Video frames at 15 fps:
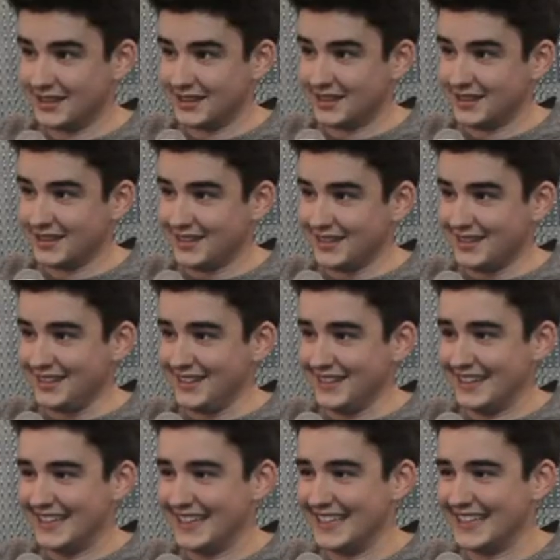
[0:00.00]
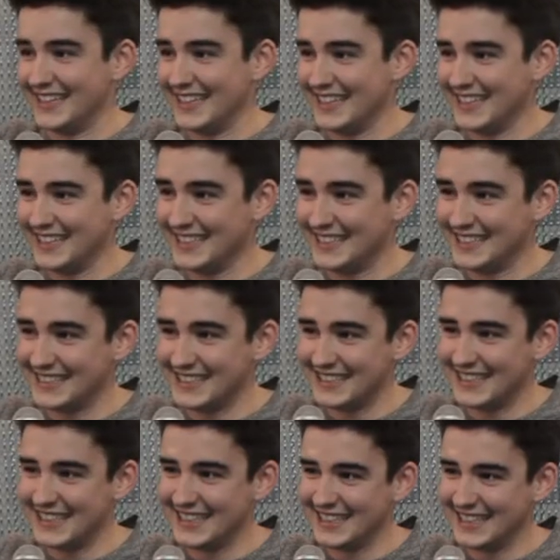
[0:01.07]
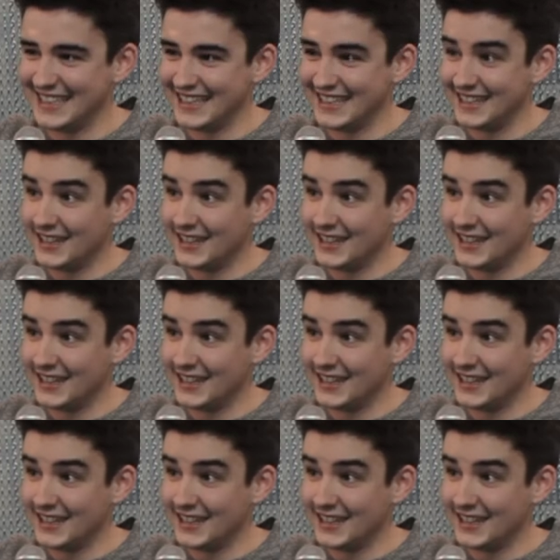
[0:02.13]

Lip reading: This person isn't speaking.